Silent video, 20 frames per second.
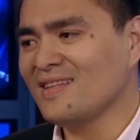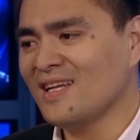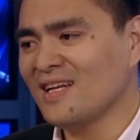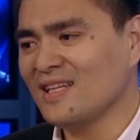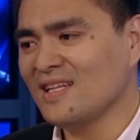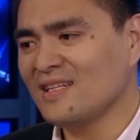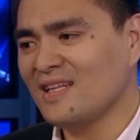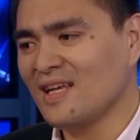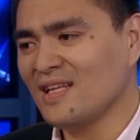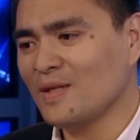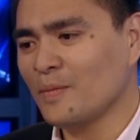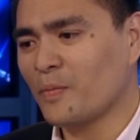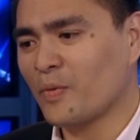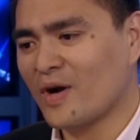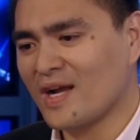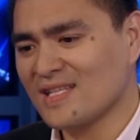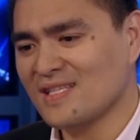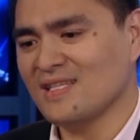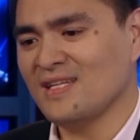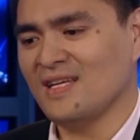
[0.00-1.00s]
at the end of the day, the
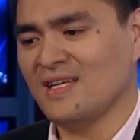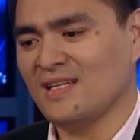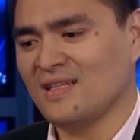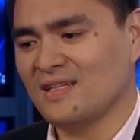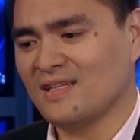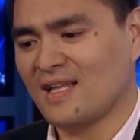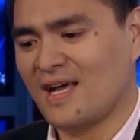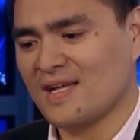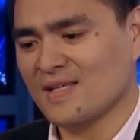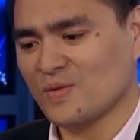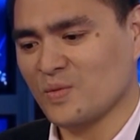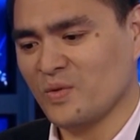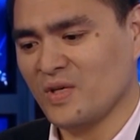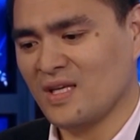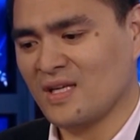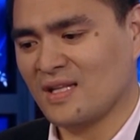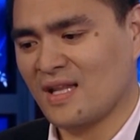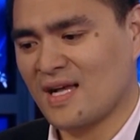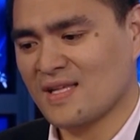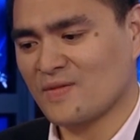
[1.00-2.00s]
president last
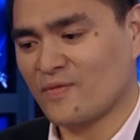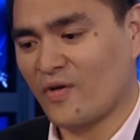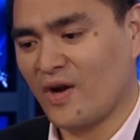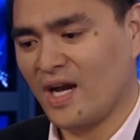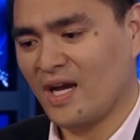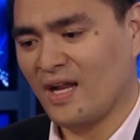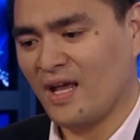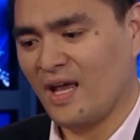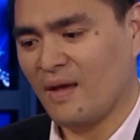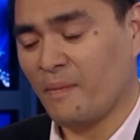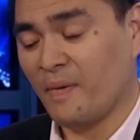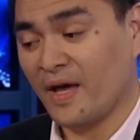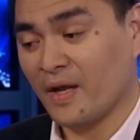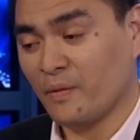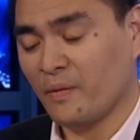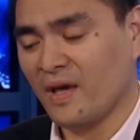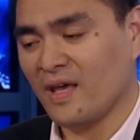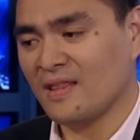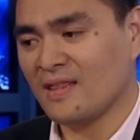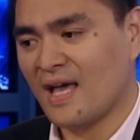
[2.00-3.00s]
Friday. By
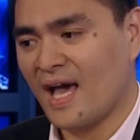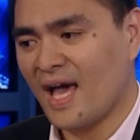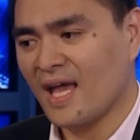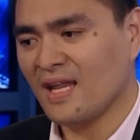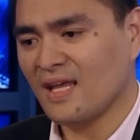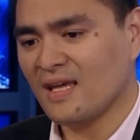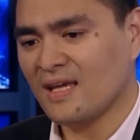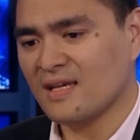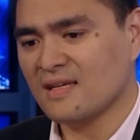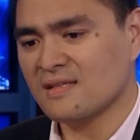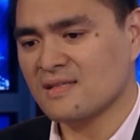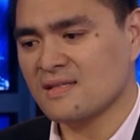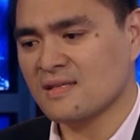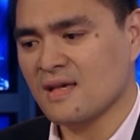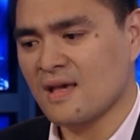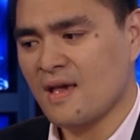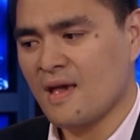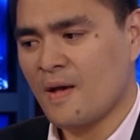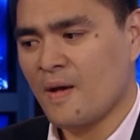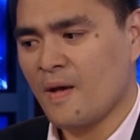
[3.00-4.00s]
the way, that
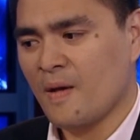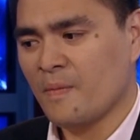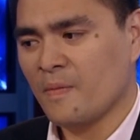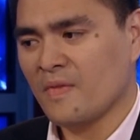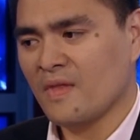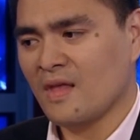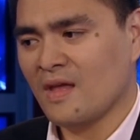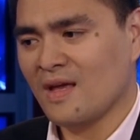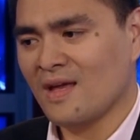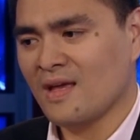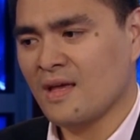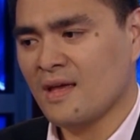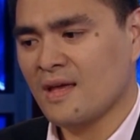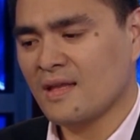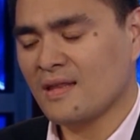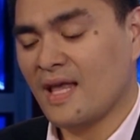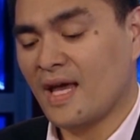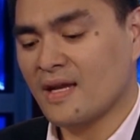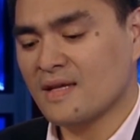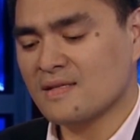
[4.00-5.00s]
is
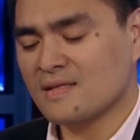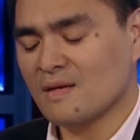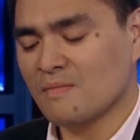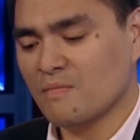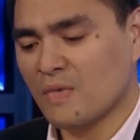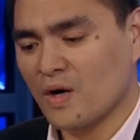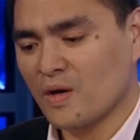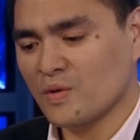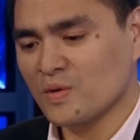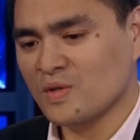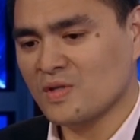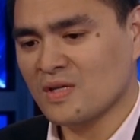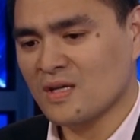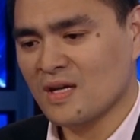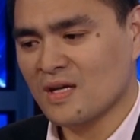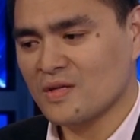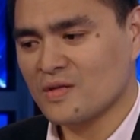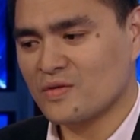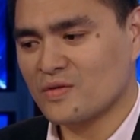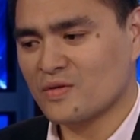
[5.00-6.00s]
the most
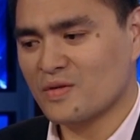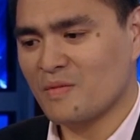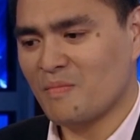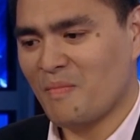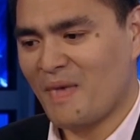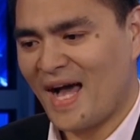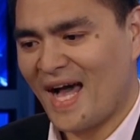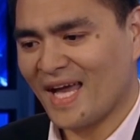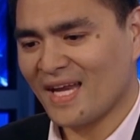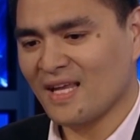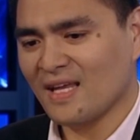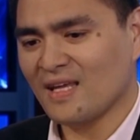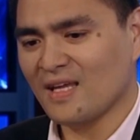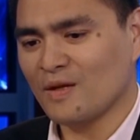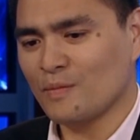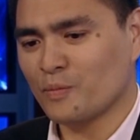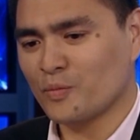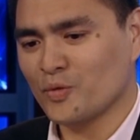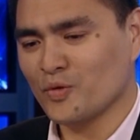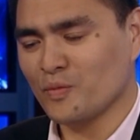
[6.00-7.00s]
dramatic
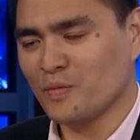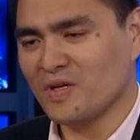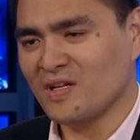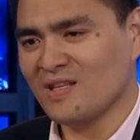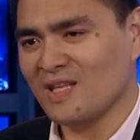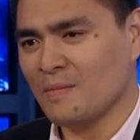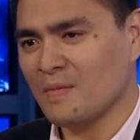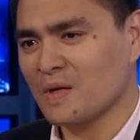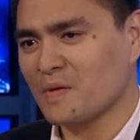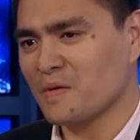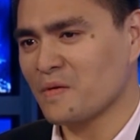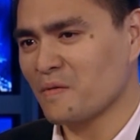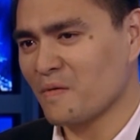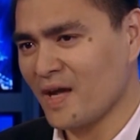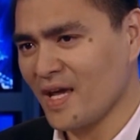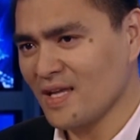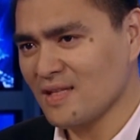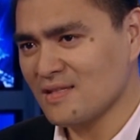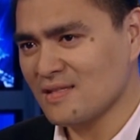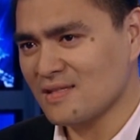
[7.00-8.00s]
improvement in immigrant
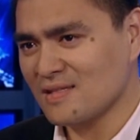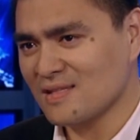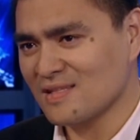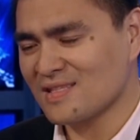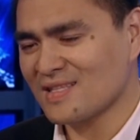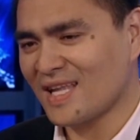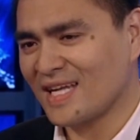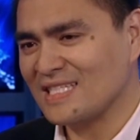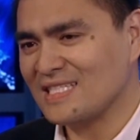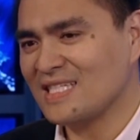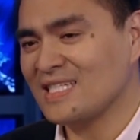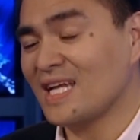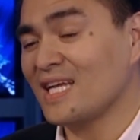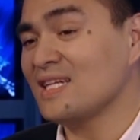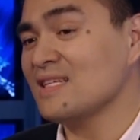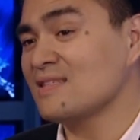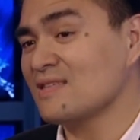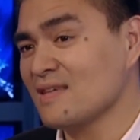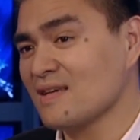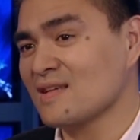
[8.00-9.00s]
rights since
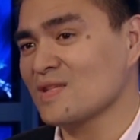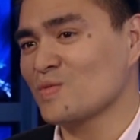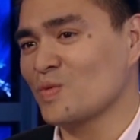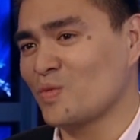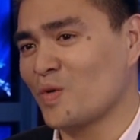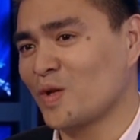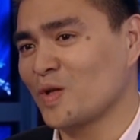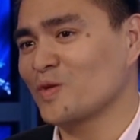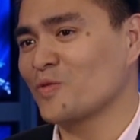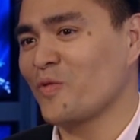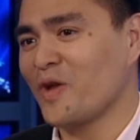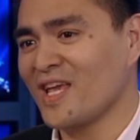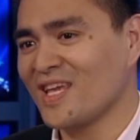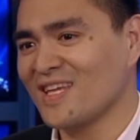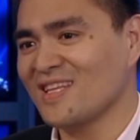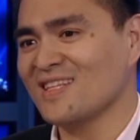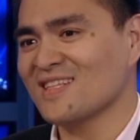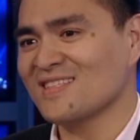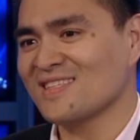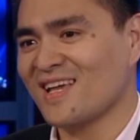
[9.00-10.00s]
1986, when Ronald
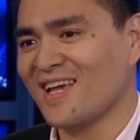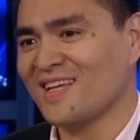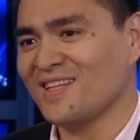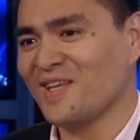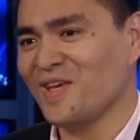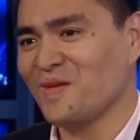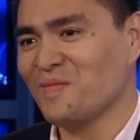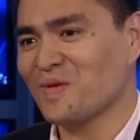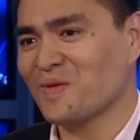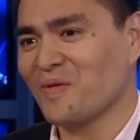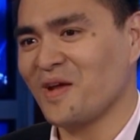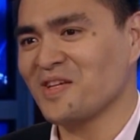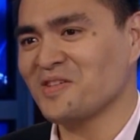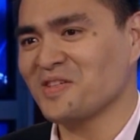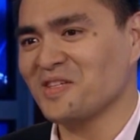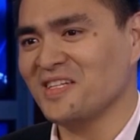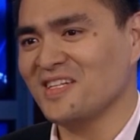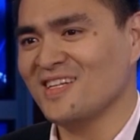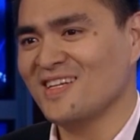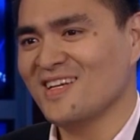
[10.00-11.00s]
Reagan signed the
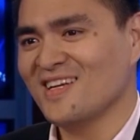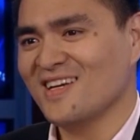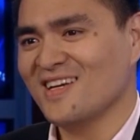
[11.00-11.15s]
immigration.